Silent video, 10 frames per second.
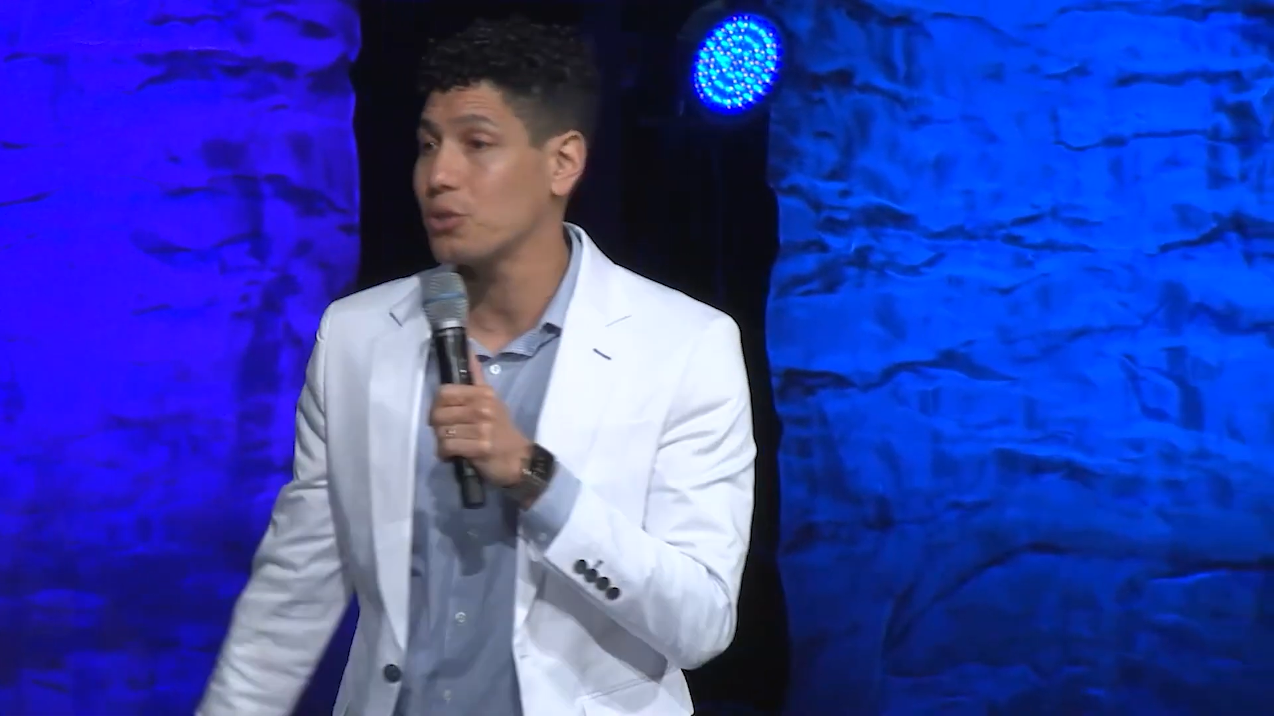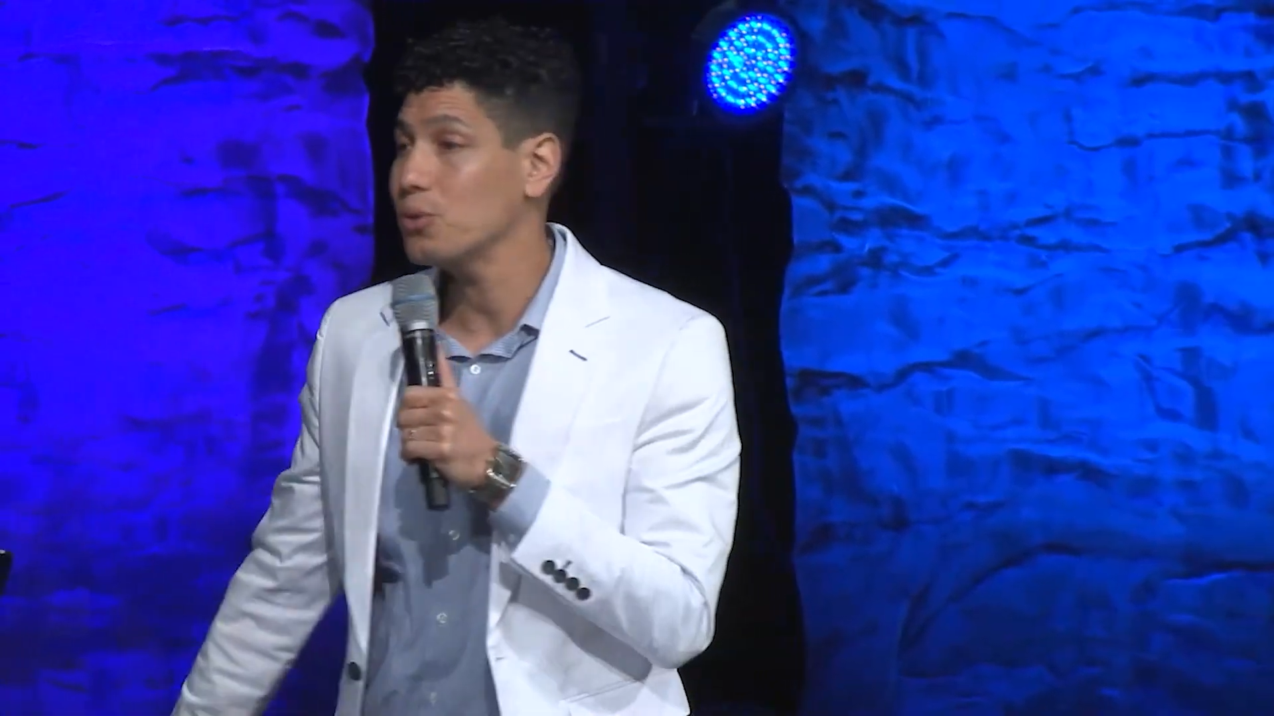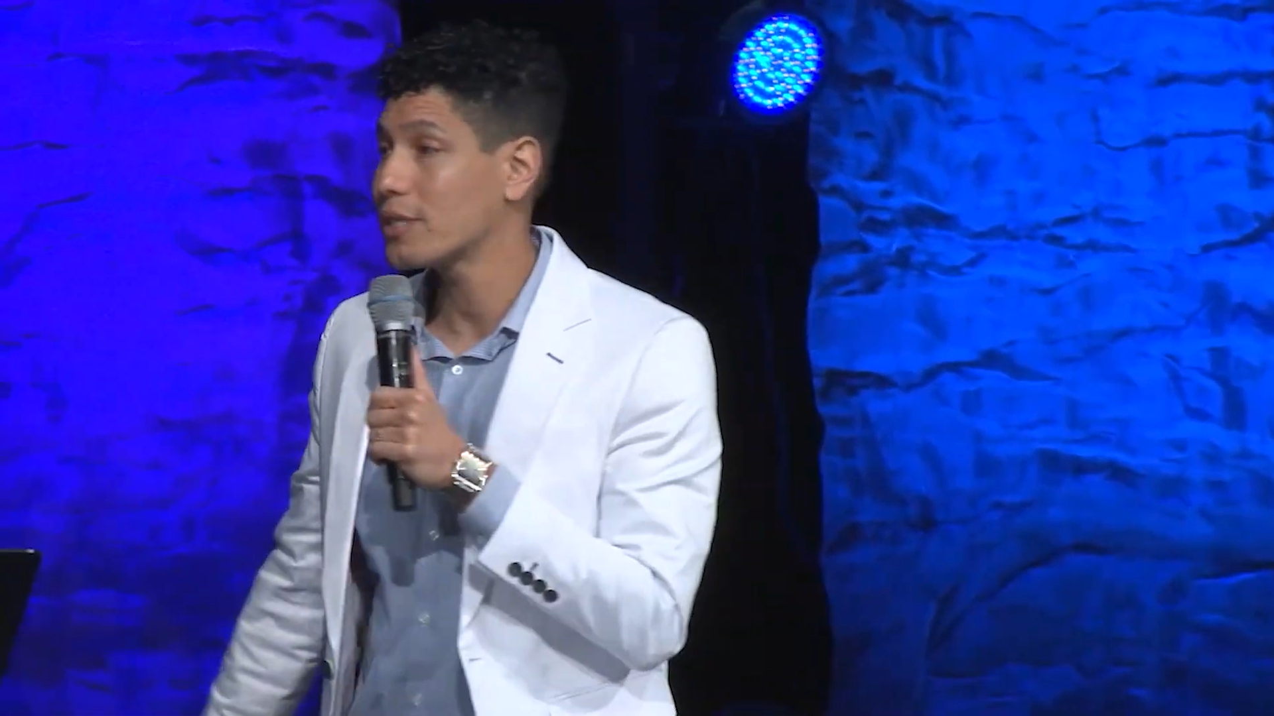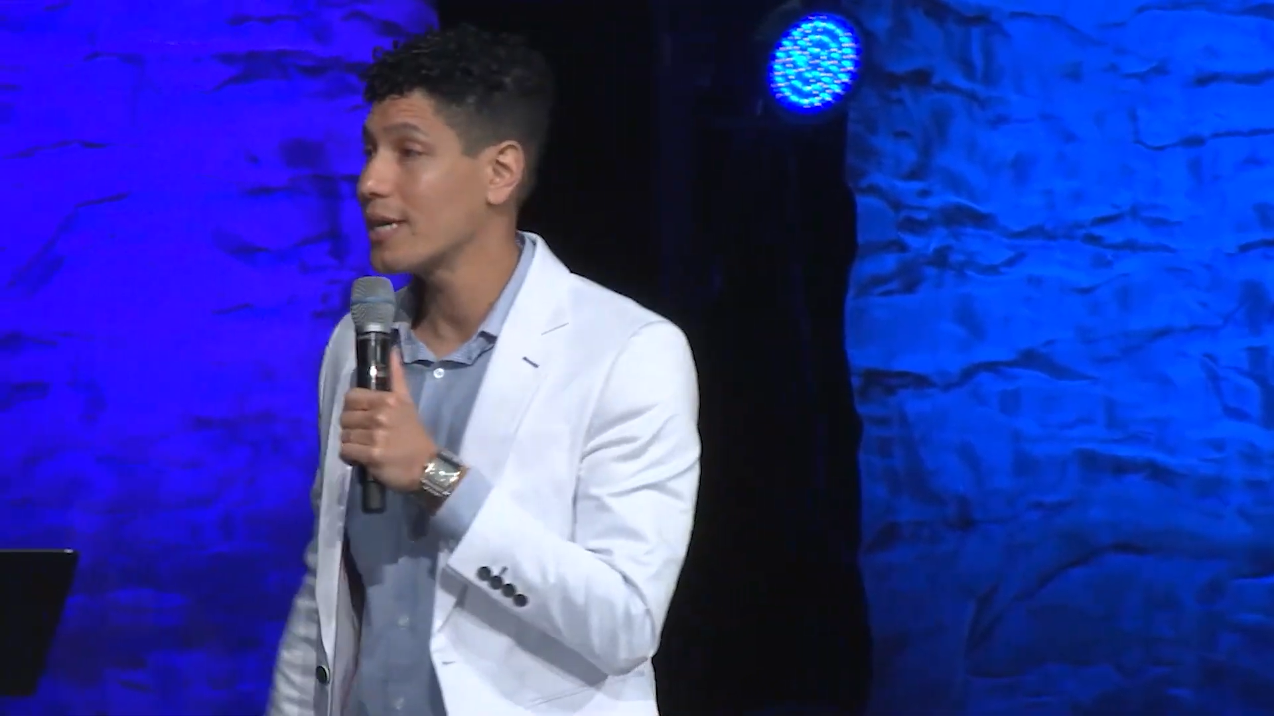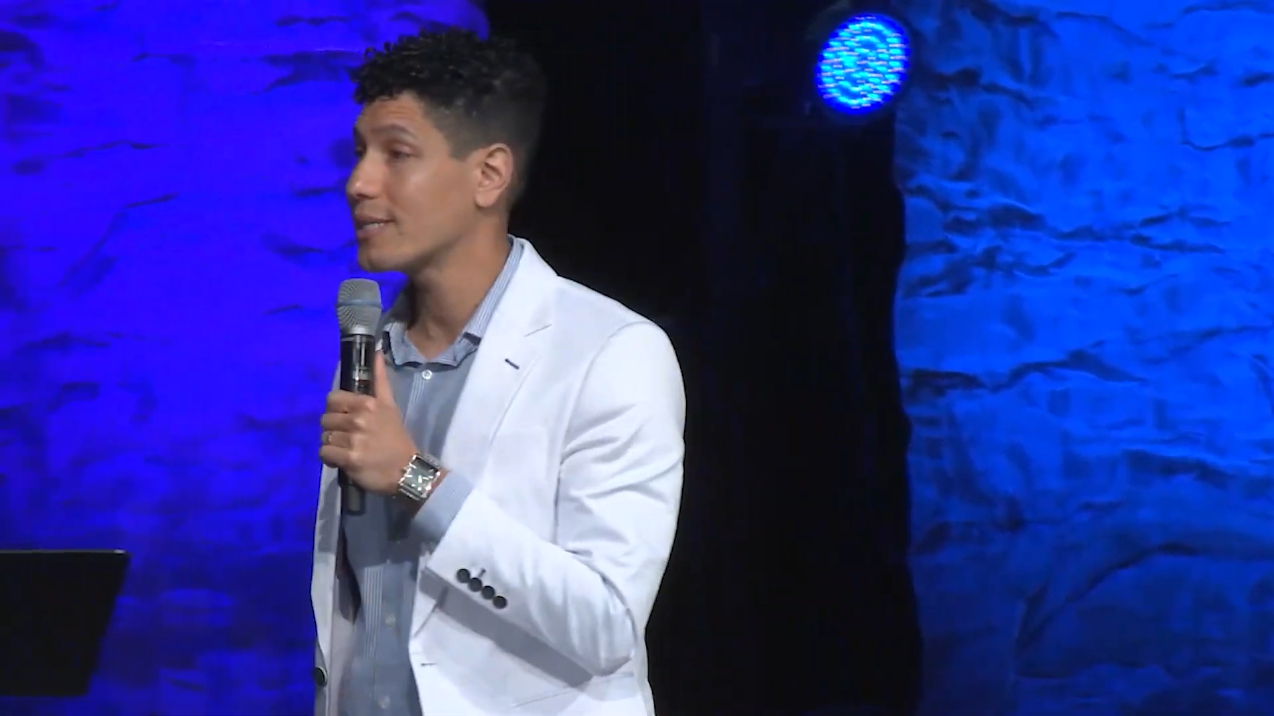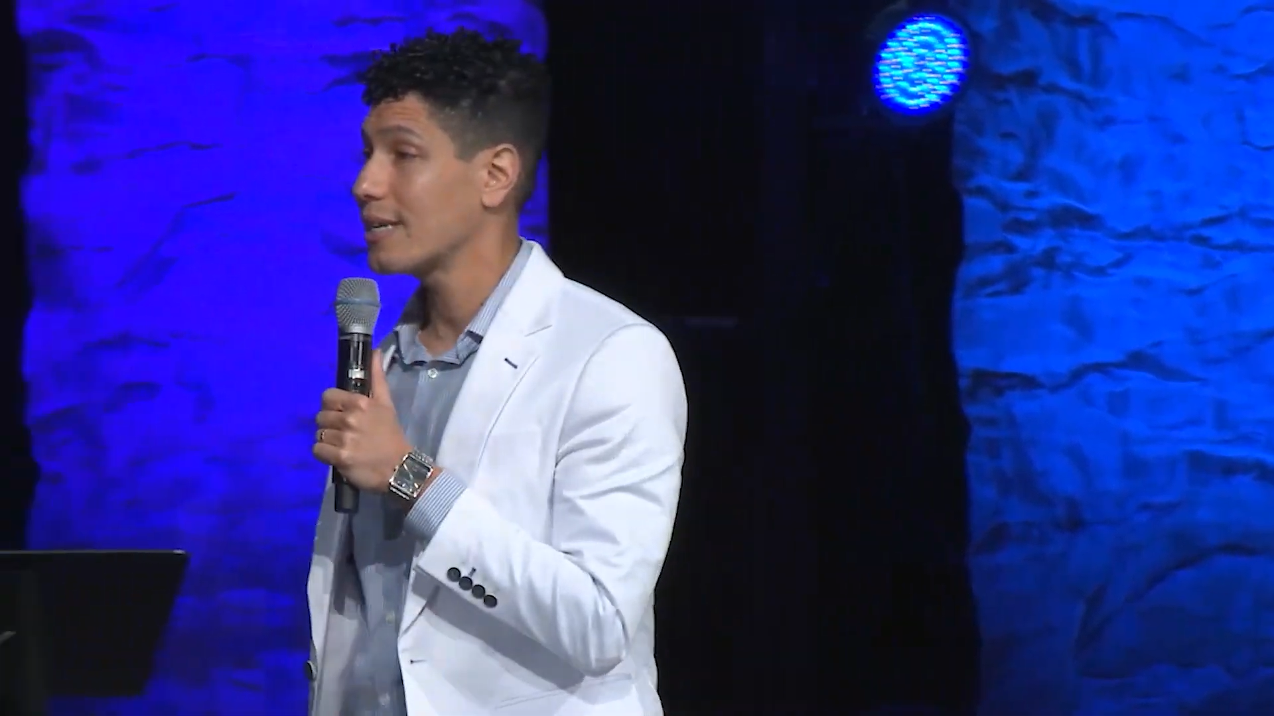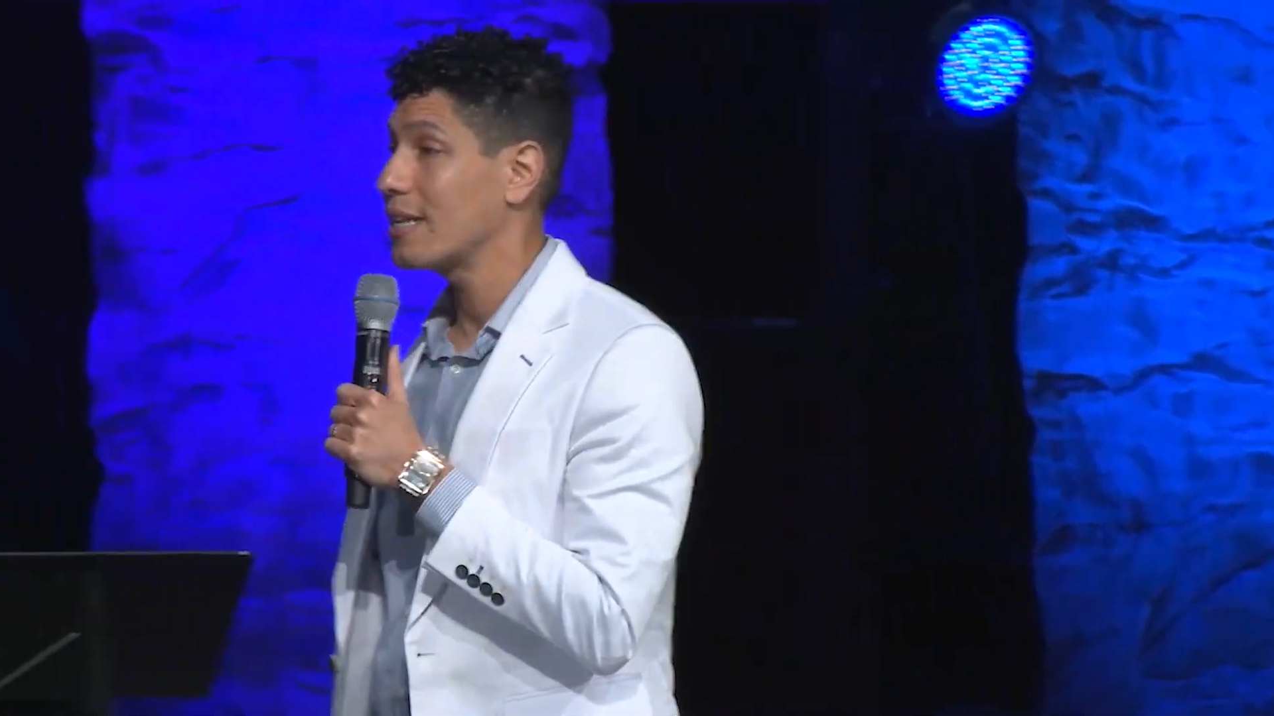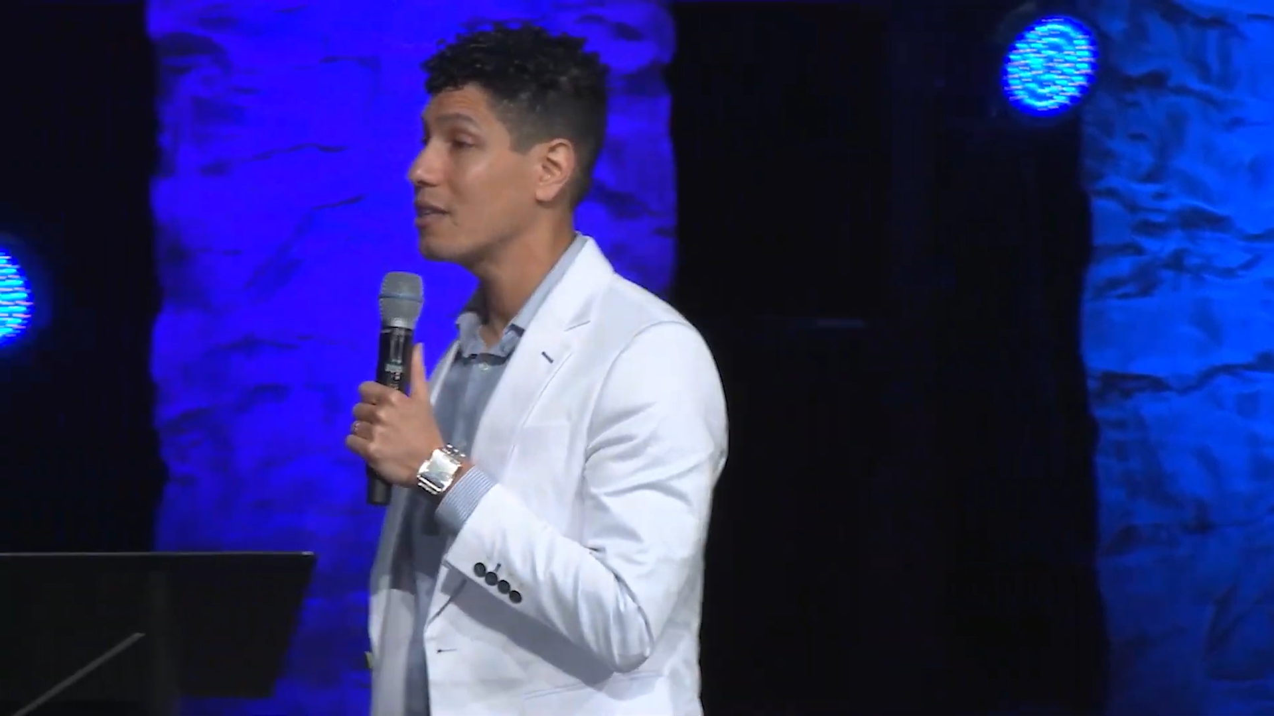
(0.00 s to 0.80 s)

2 says that in